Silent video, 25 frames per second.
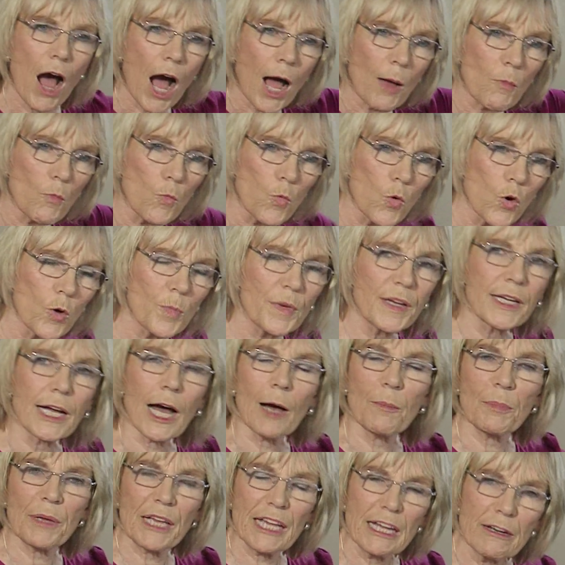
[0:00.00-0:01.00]
I'm warming
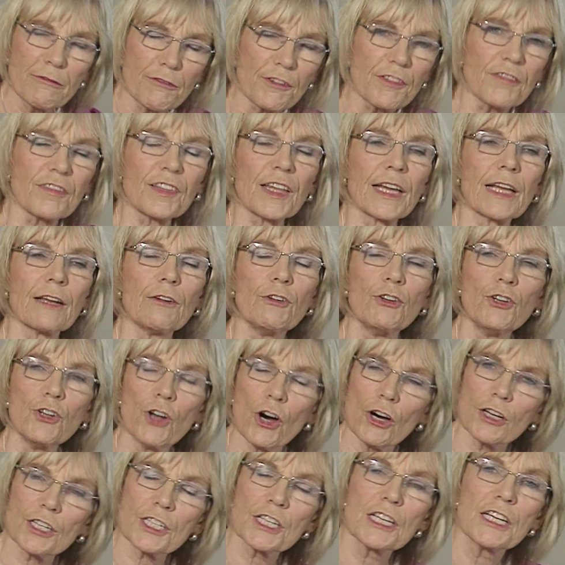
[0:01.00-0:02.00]
up everything,
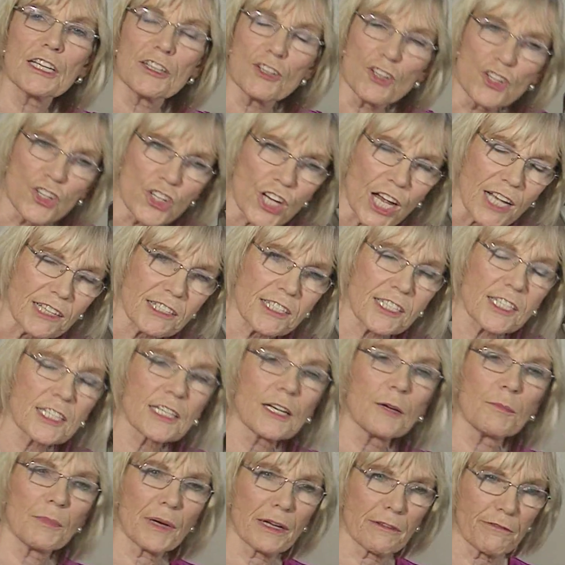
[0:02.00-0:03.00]
not just
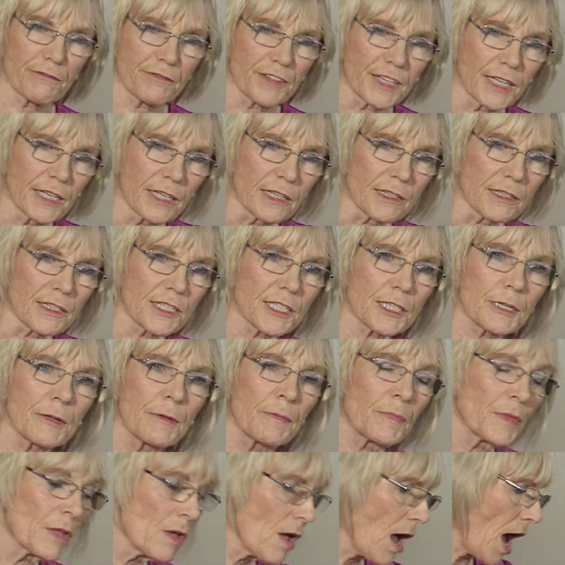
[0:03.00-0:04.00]
my fingers.
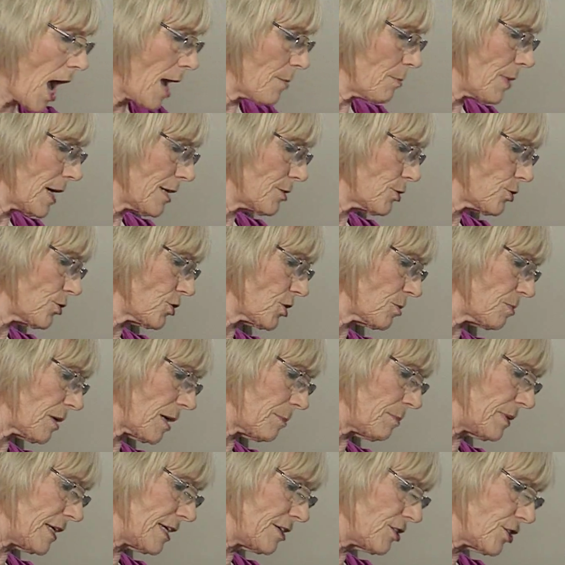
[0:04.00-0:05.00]
I might do some
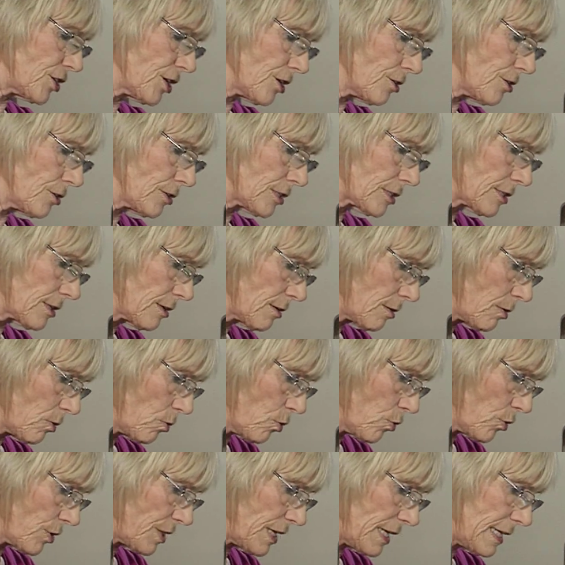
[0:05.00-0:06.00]
arpeggios
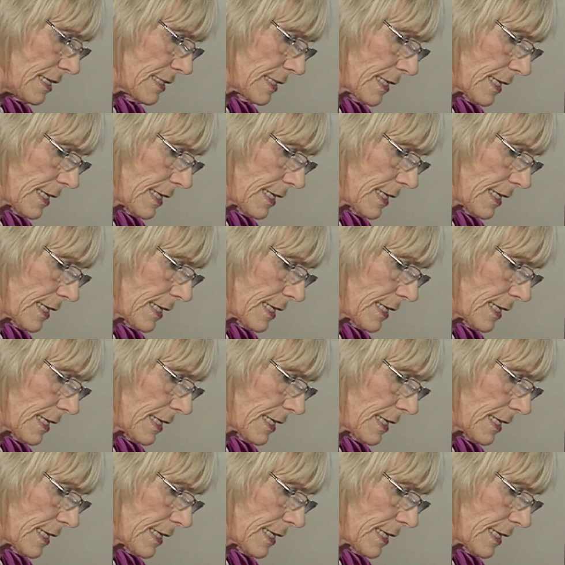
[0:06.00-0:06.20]
or these